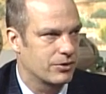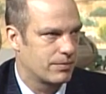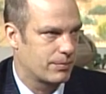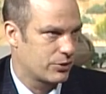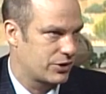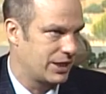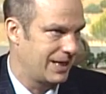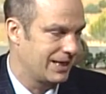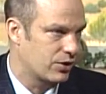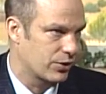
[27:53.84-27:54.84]
percent
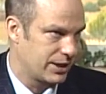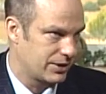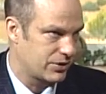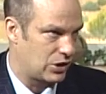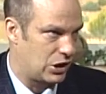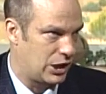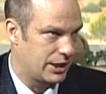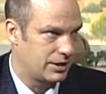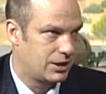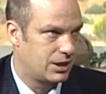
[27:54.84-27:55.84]
increase
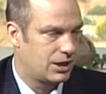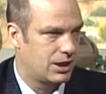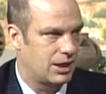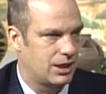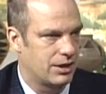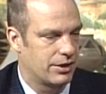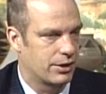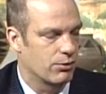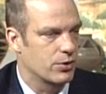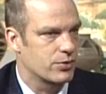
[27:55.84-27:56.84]
on the
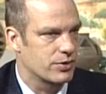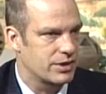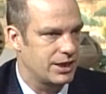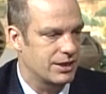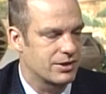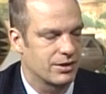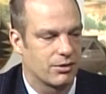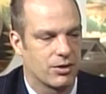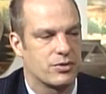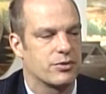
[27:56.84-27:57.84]
gross receipts. And the
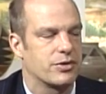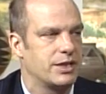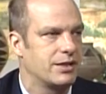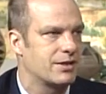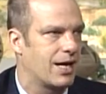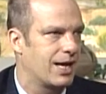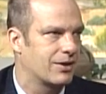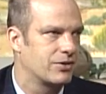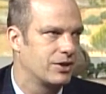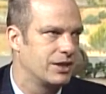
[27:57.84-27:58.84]
gross receipts
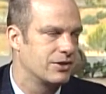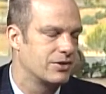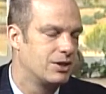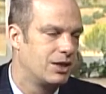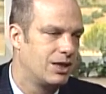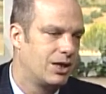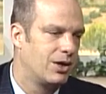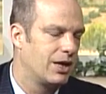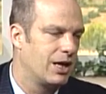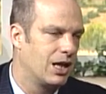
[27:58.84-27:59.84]
tax is,
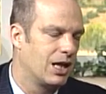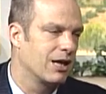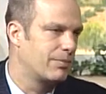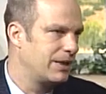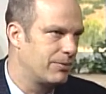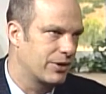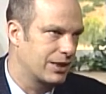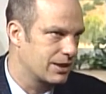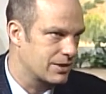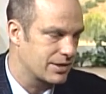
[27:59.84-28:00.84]
a lot of people think
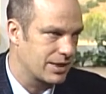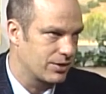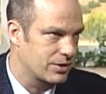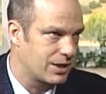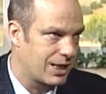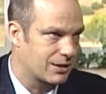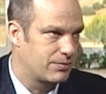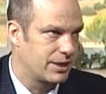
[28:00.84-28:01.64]
it's a sales tax, but